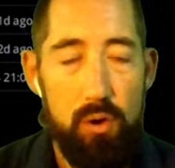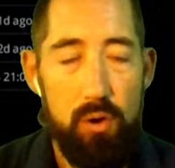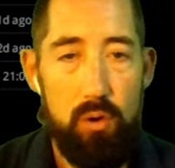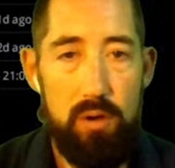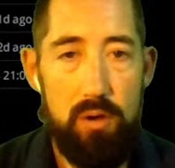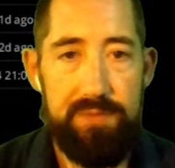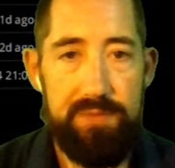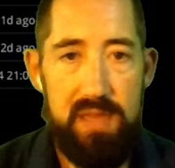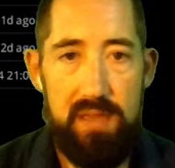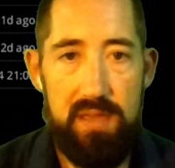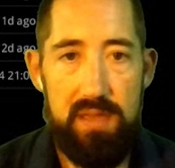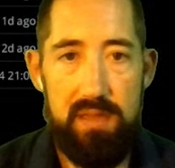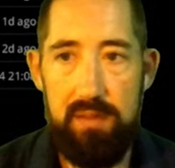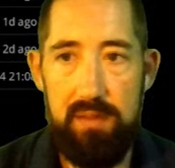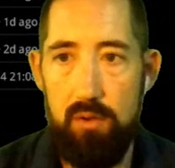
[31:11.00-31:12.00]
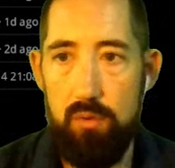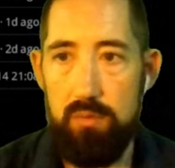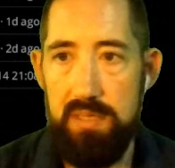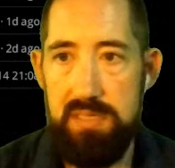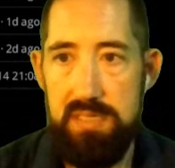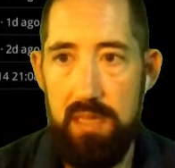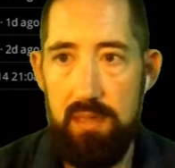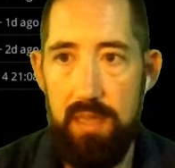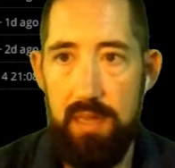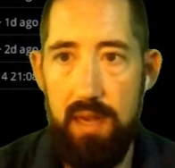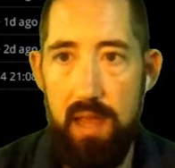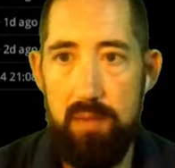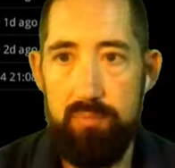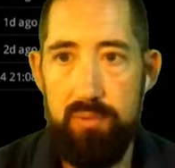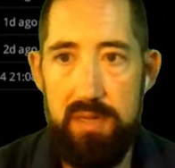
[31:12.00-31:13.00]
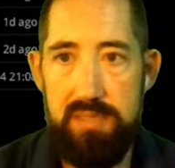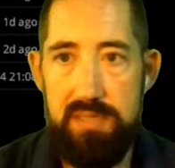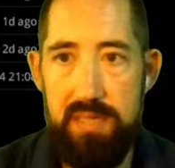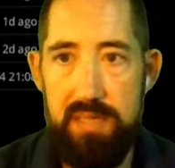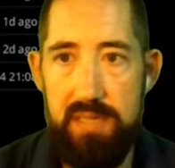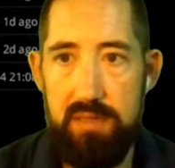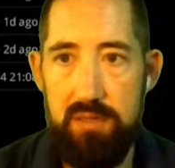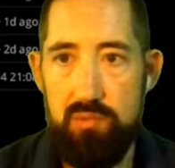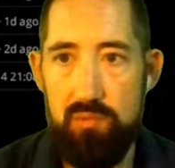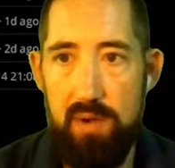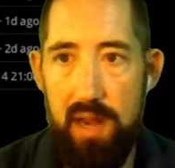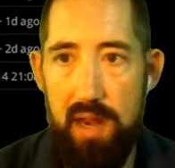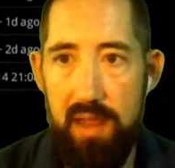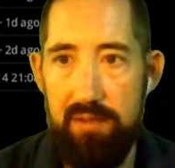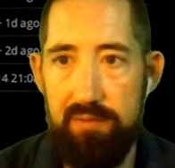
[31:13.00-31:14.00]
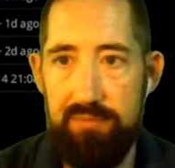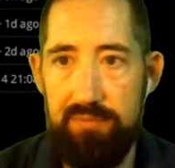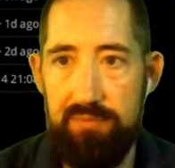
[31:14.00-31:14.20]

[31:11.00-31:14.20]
or if they only sell at high prices, they can drive